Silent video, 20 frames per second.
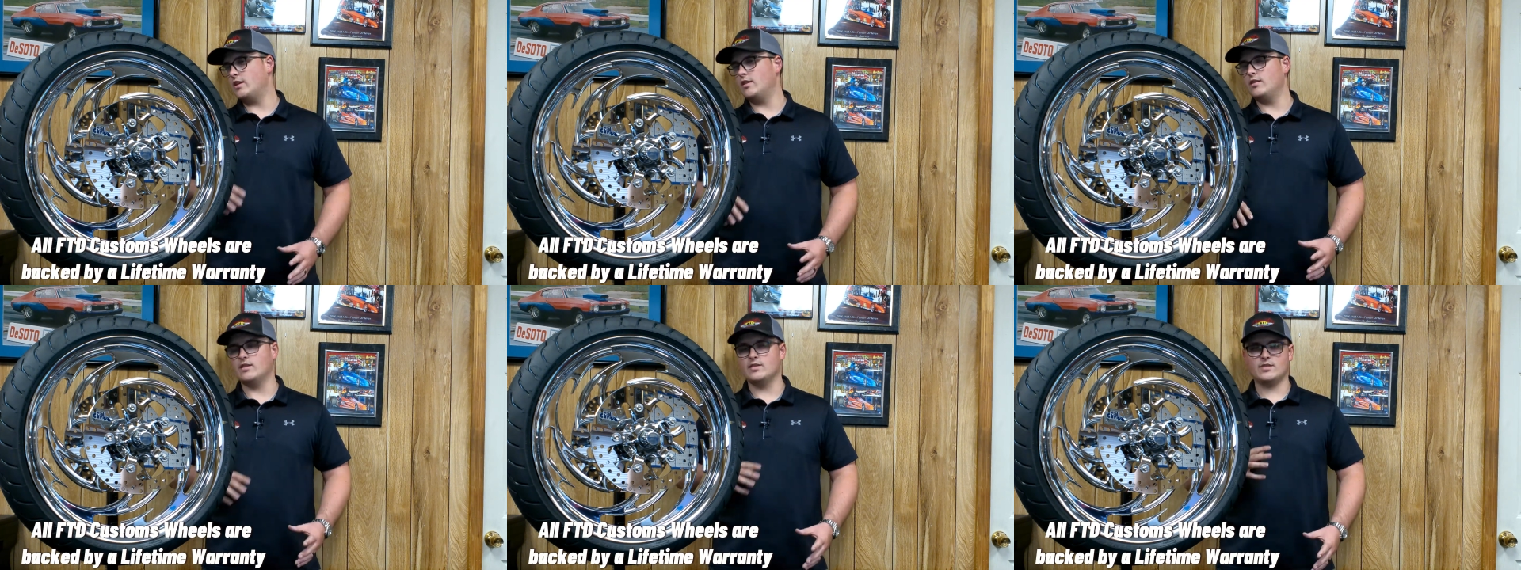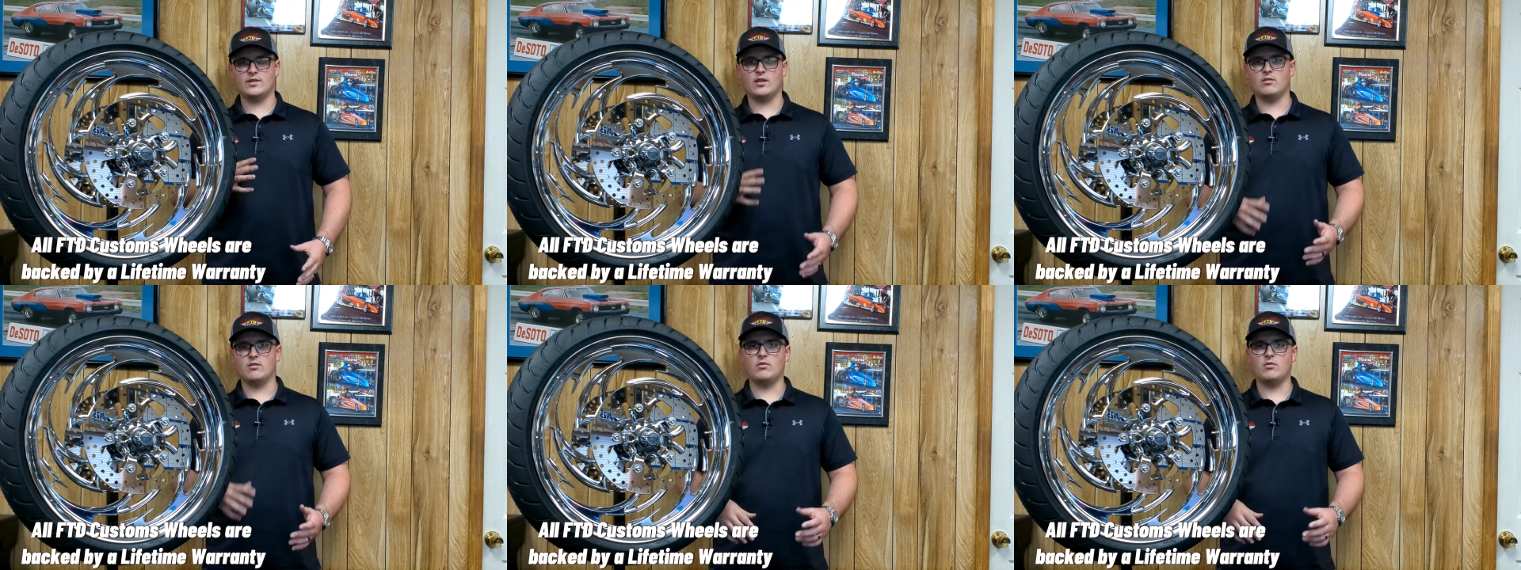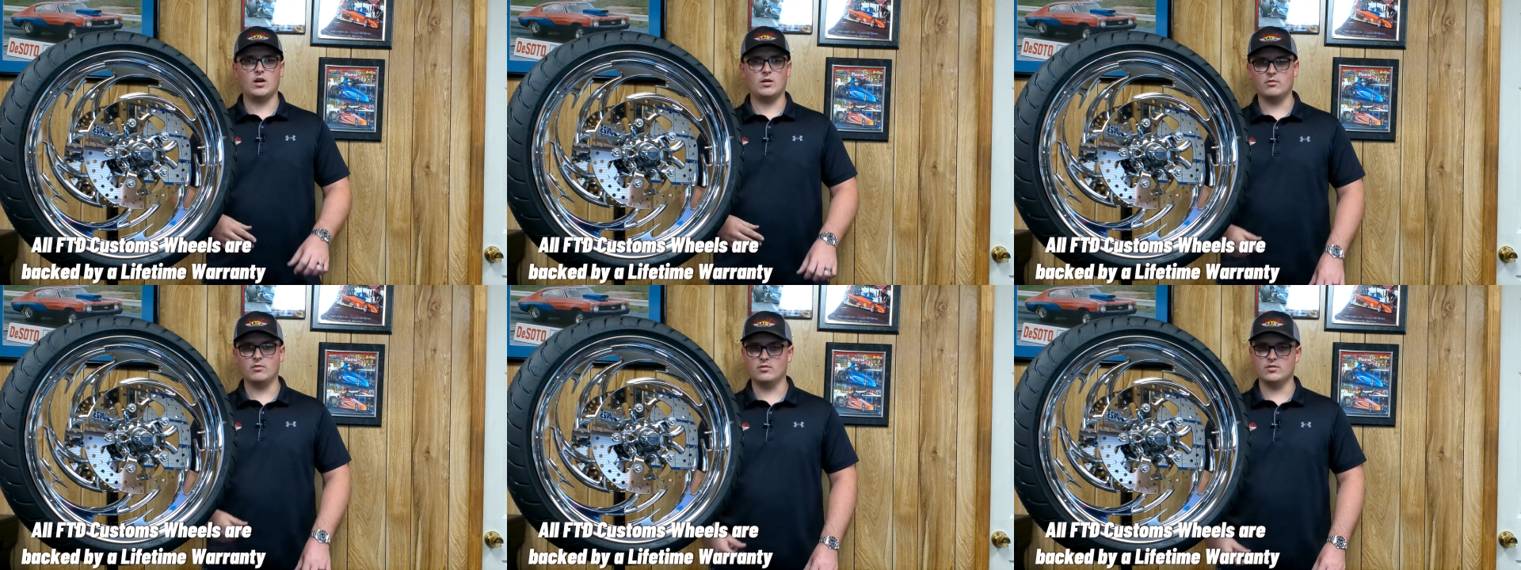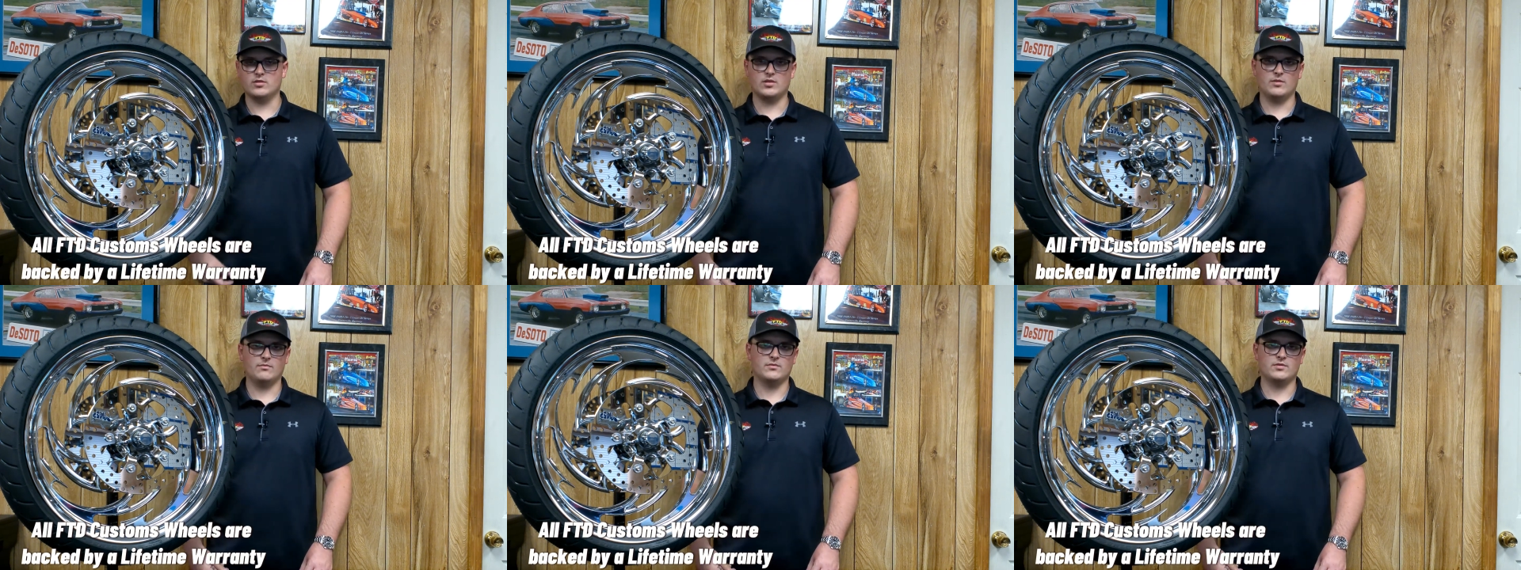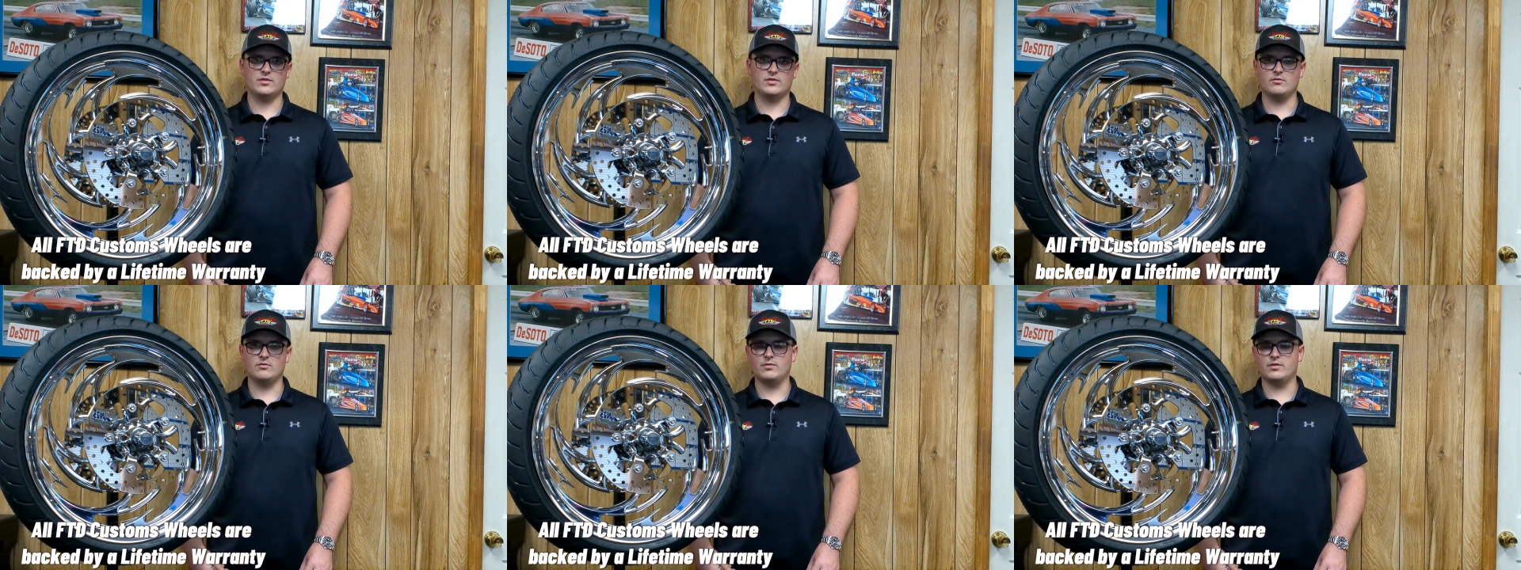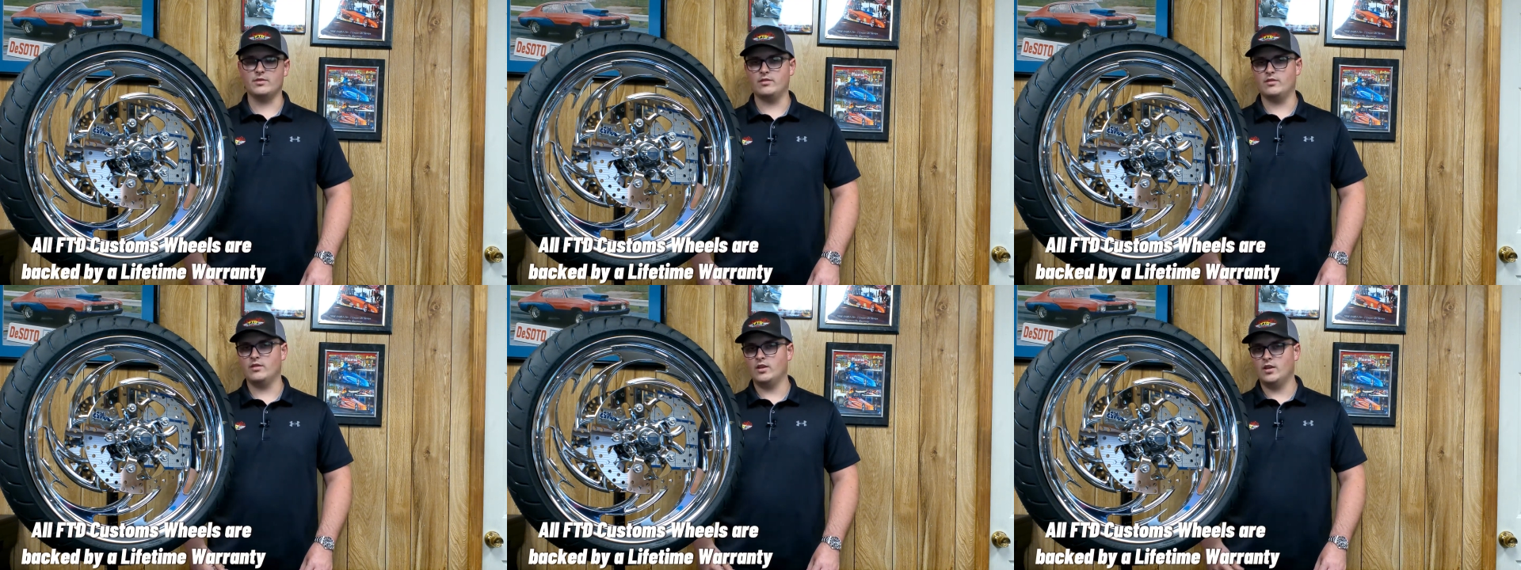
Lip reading: and it's got a wobble or something stupid,